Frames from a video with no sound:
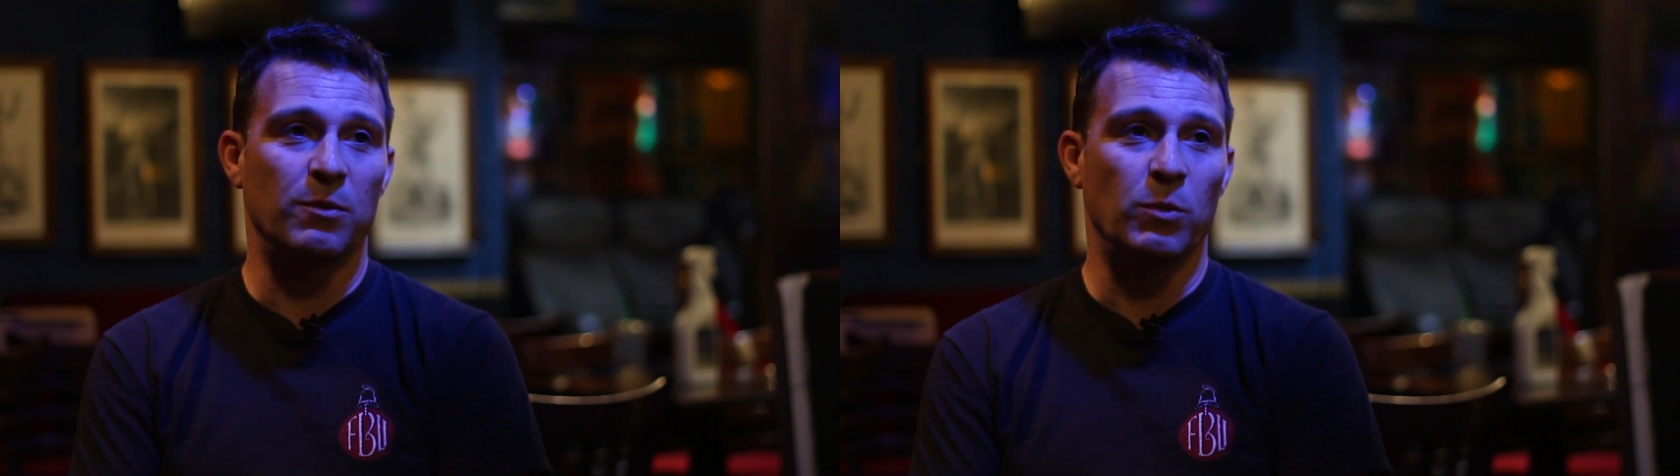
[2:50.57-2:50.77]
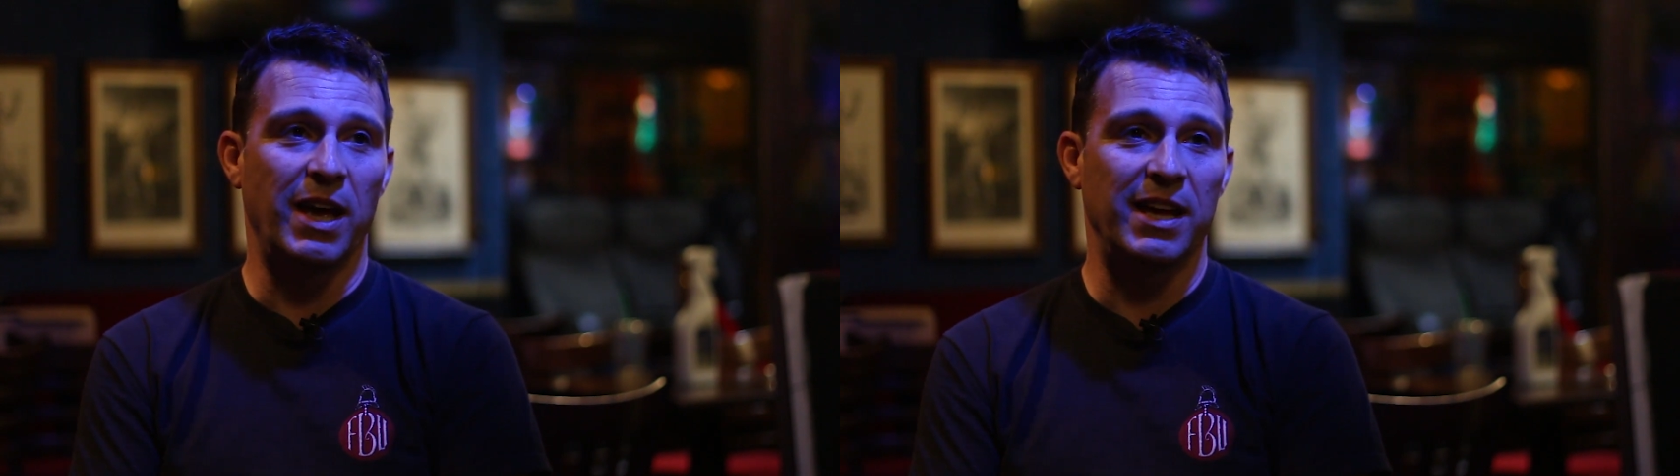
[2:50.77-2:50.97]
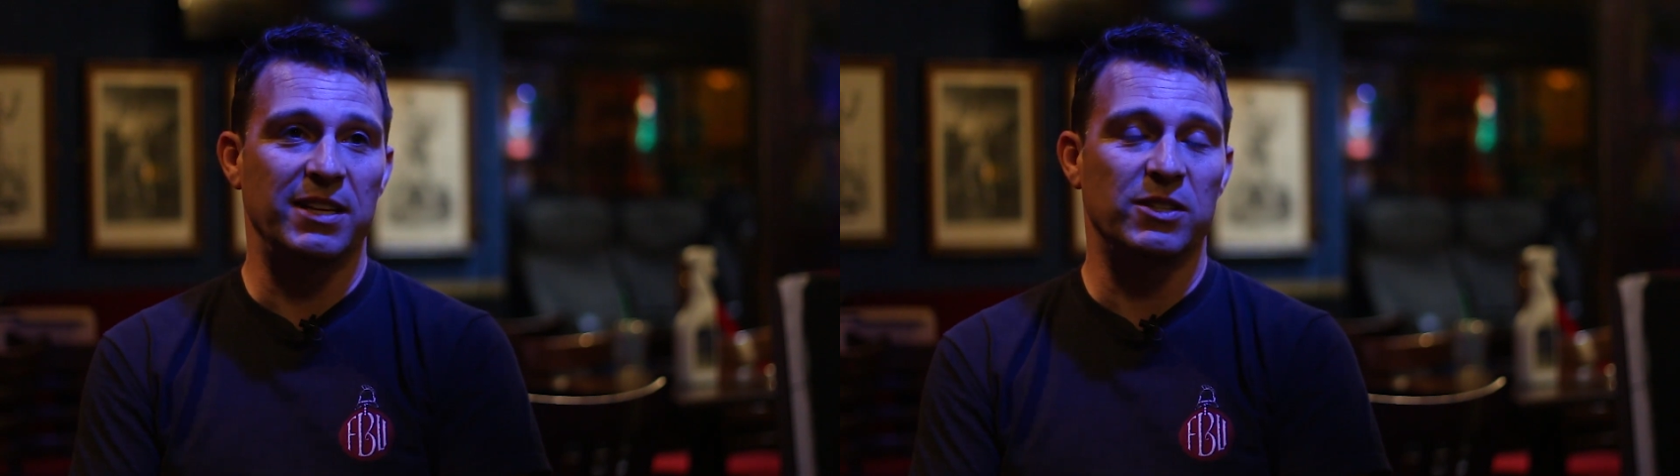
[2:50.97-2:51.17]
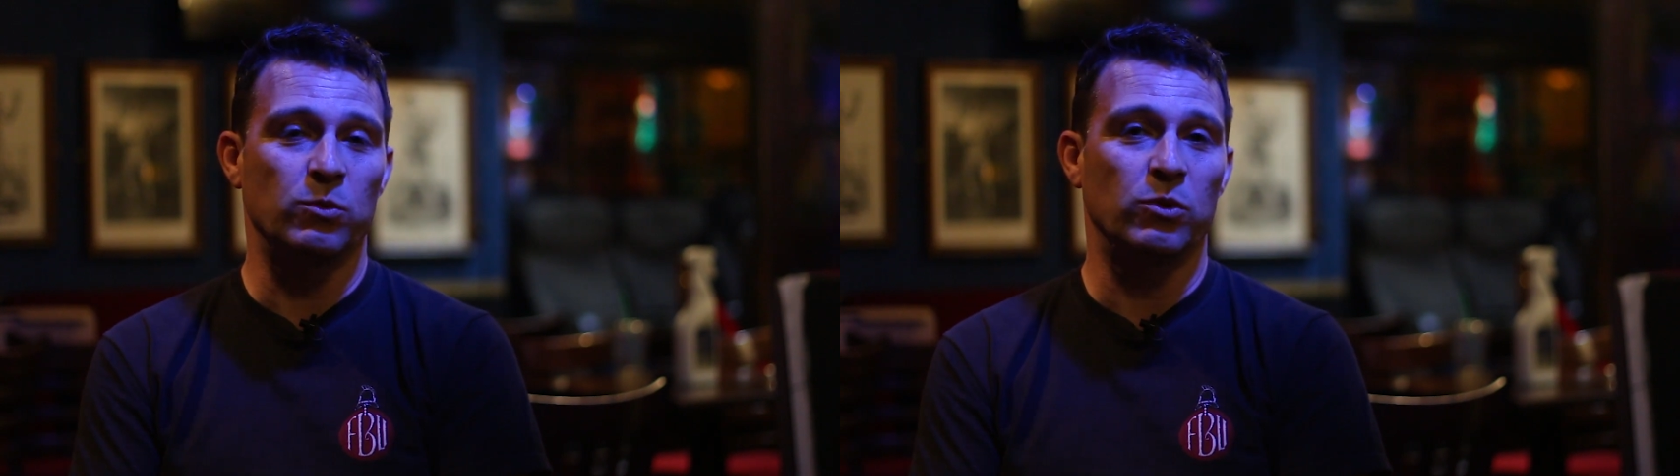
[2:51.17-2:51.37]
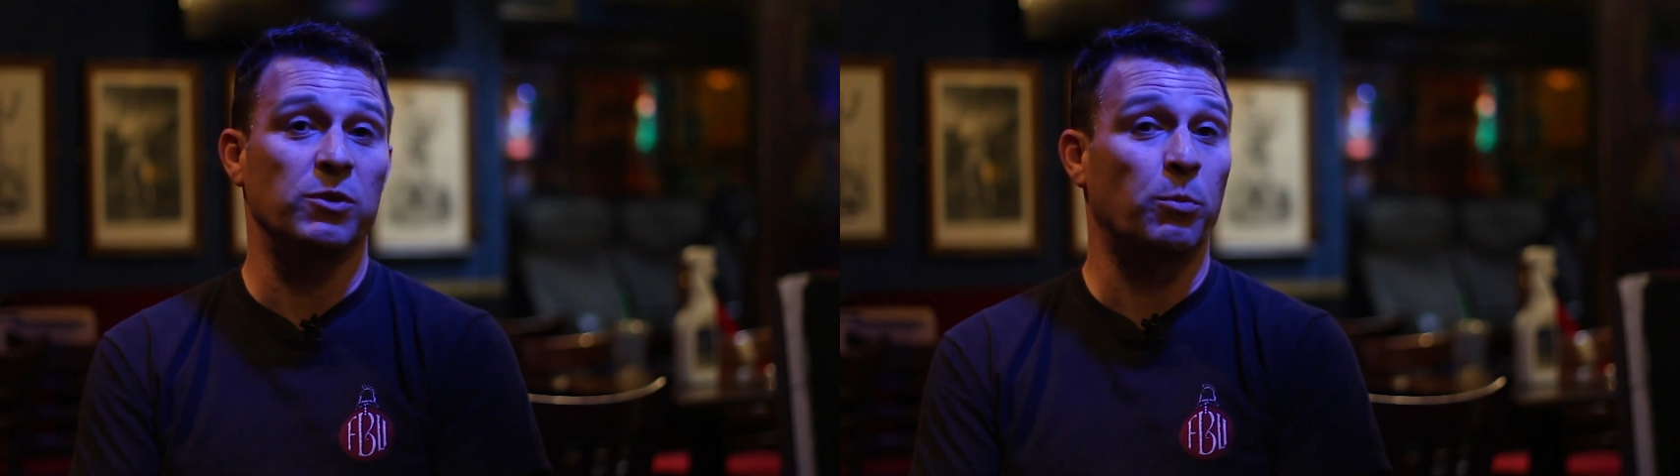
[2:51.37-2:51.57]
and we're heading
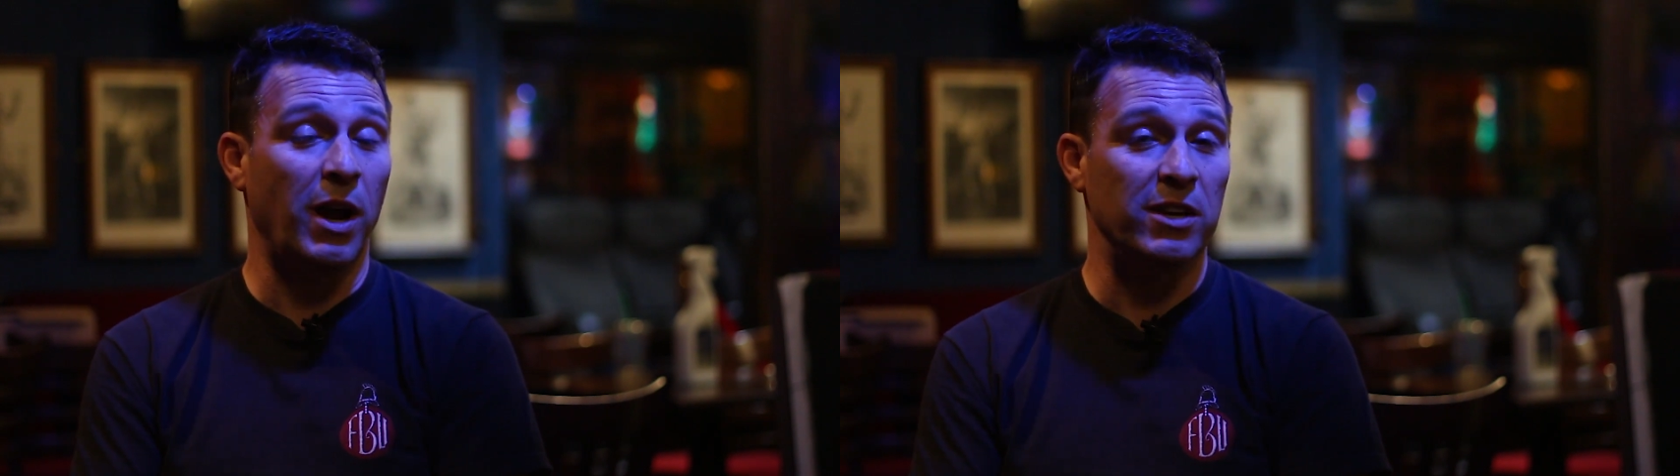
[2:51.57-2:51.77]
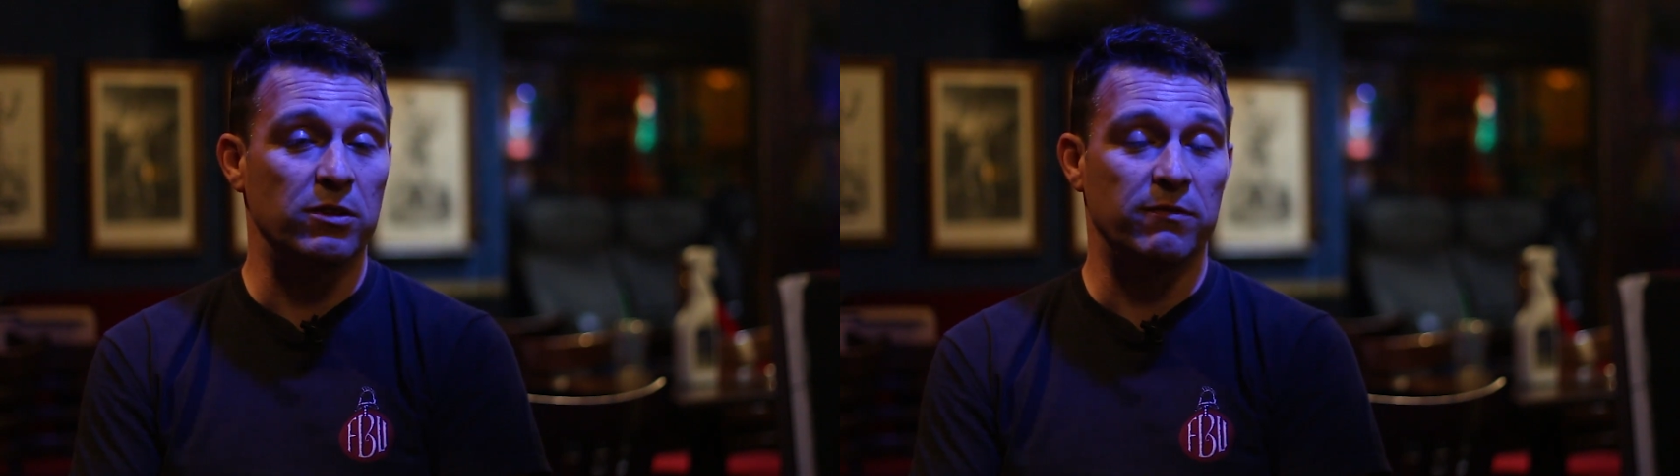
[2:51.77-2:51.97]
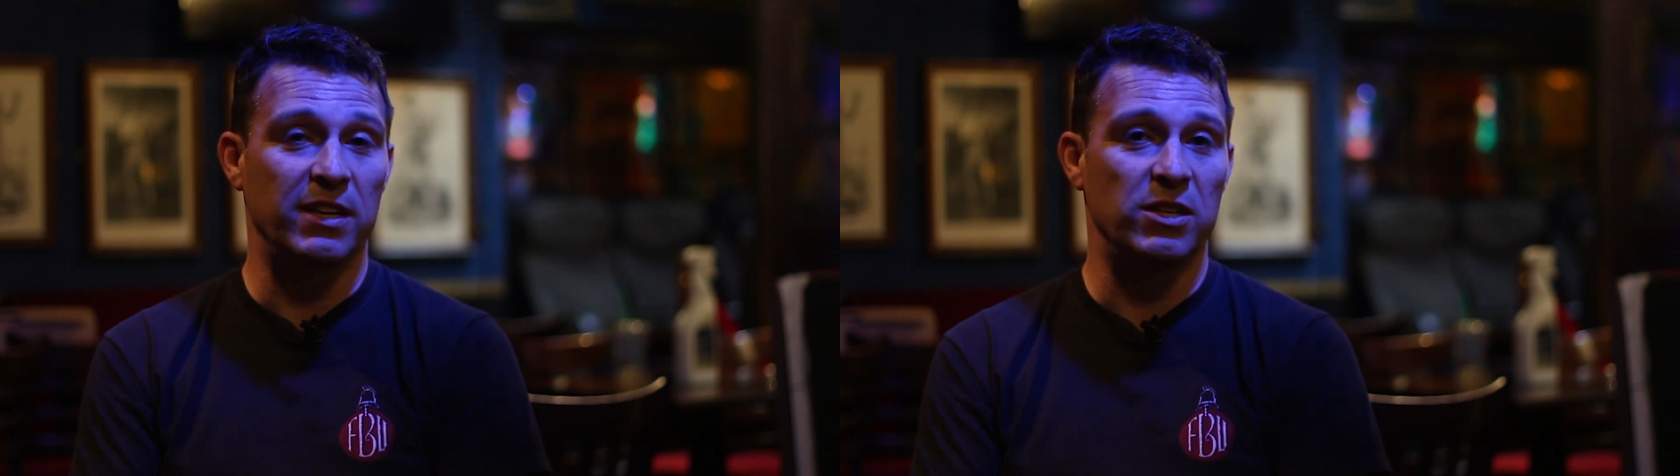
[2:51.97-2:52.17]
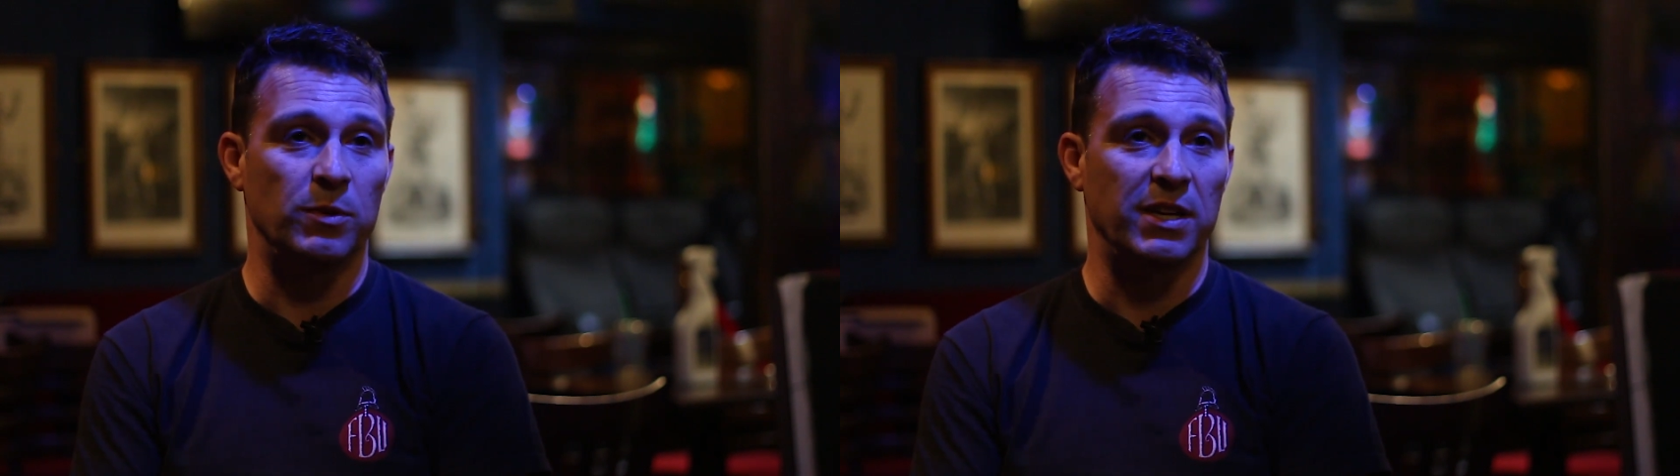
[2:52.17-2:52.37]
towards a brand new venue